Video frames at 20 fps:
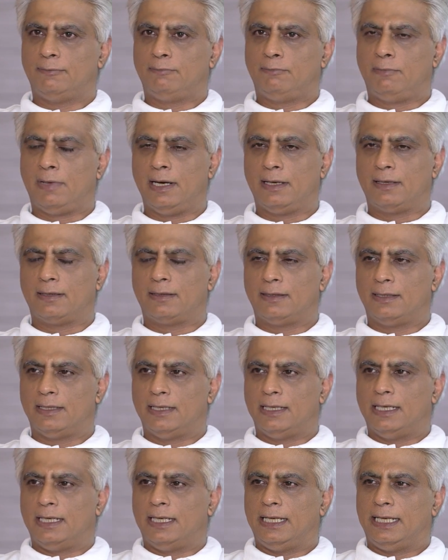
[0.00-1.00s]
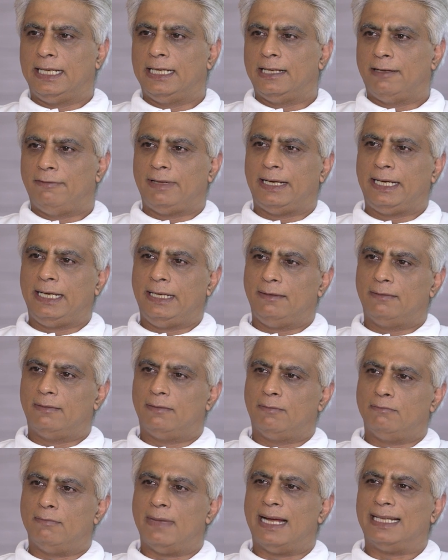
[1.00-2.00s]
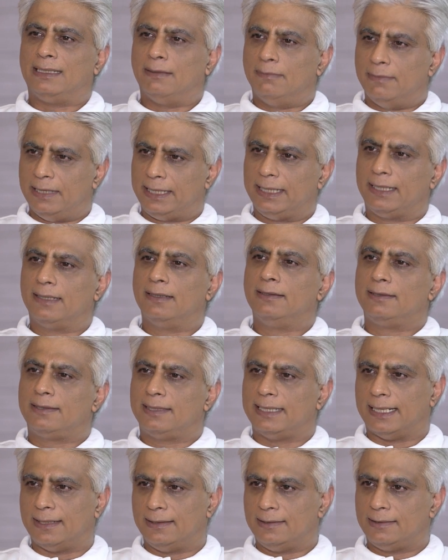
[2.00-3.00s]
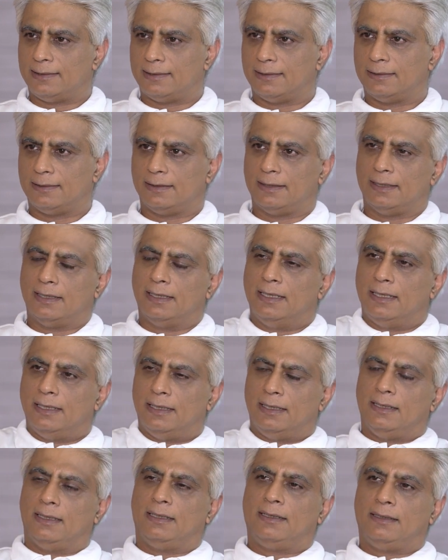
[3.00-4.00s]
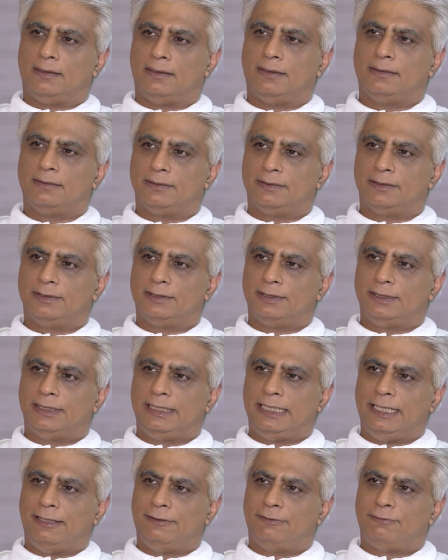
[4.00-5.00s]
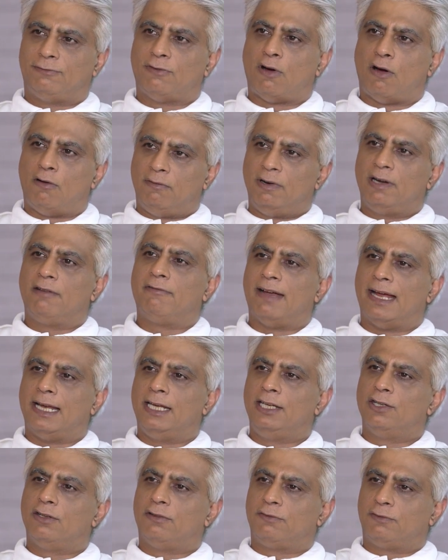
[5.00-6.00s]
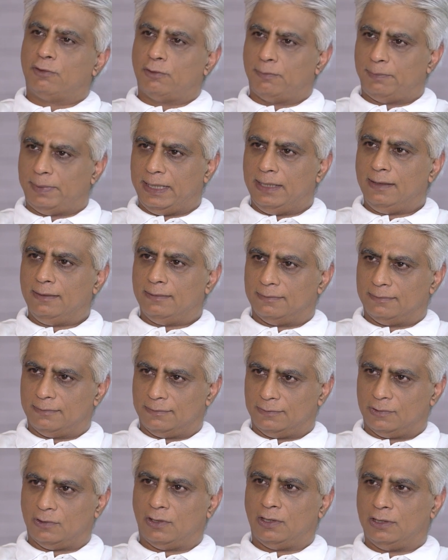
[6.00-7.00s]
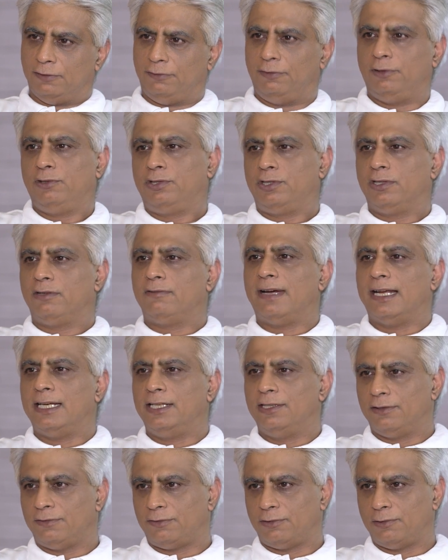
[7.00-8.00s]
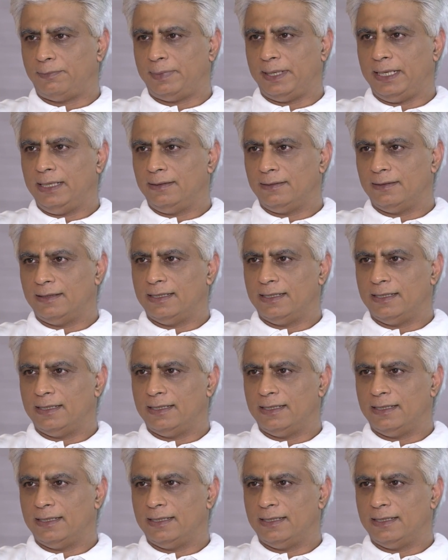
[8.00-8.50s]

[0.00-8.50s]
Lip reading: But in a very mathematical sense, the forward value of rupee or the future value of rupee